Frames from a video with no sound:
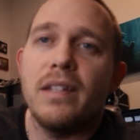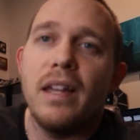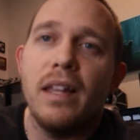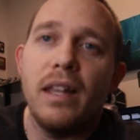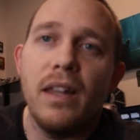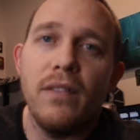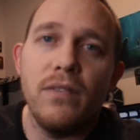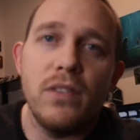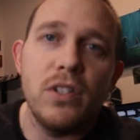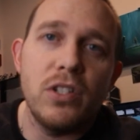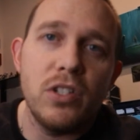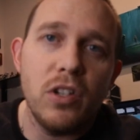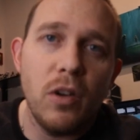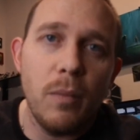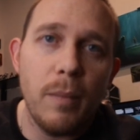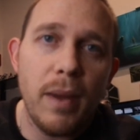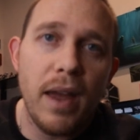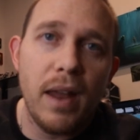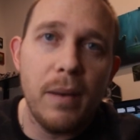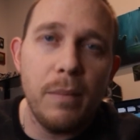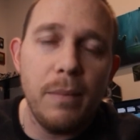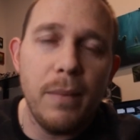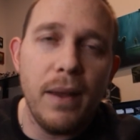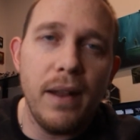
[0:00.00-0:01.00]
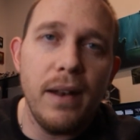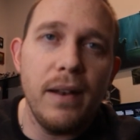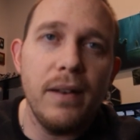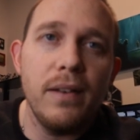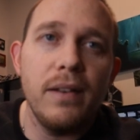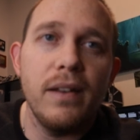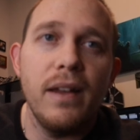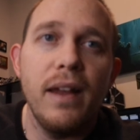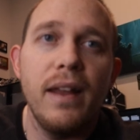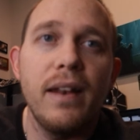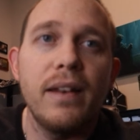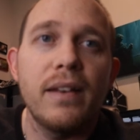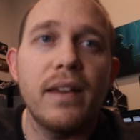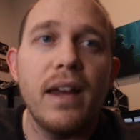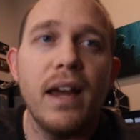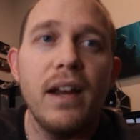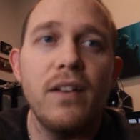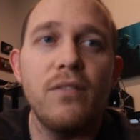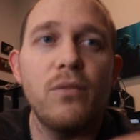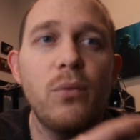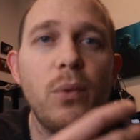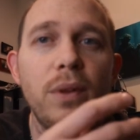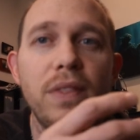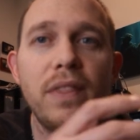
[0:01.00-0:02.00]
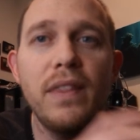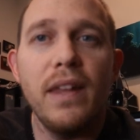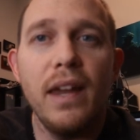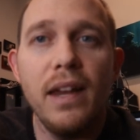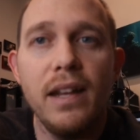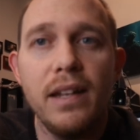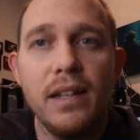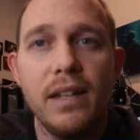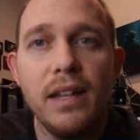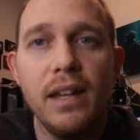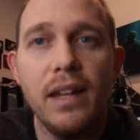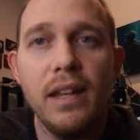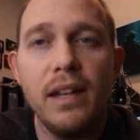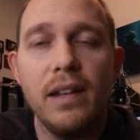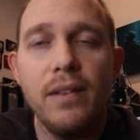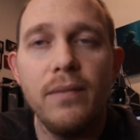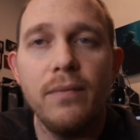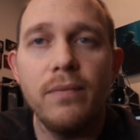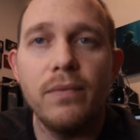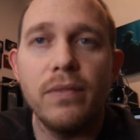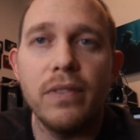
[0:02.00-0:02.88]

I love the show Mad Men and kind of what they did.